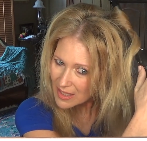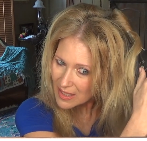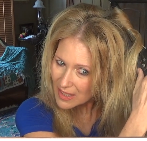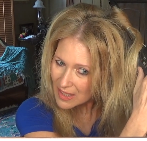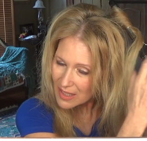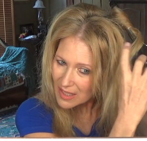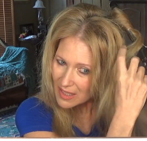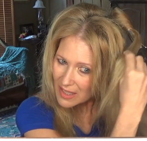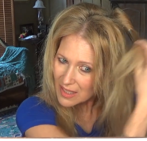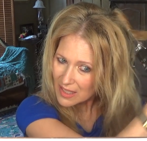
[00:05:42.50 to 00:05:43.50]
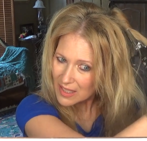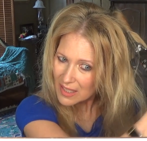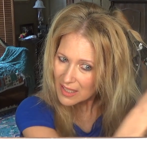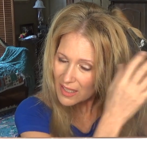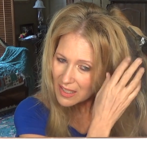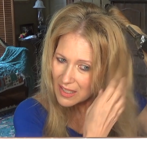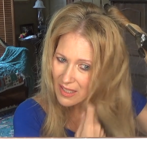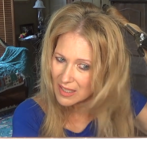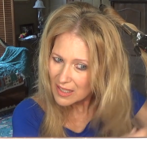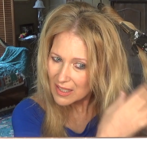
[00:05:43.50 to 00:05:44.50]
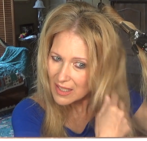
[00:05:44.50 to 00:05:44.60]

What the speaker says: (silence)